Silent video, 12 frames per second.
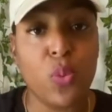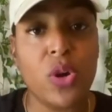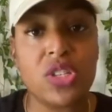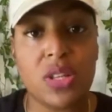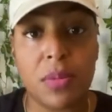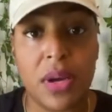
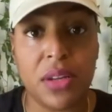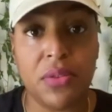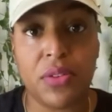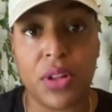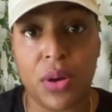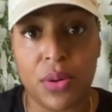which the money
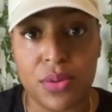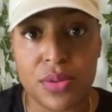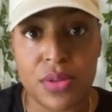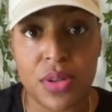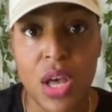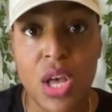
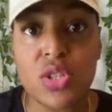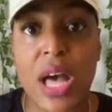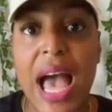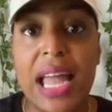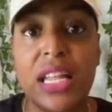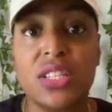flows. So
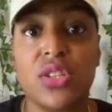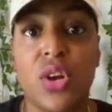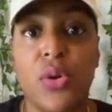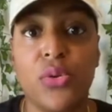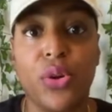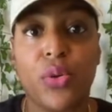I need to
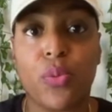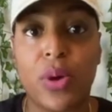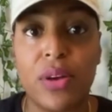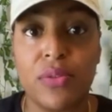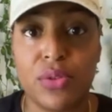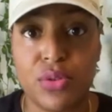know your
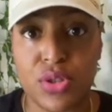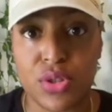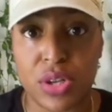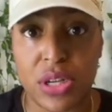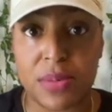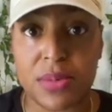revenue stream.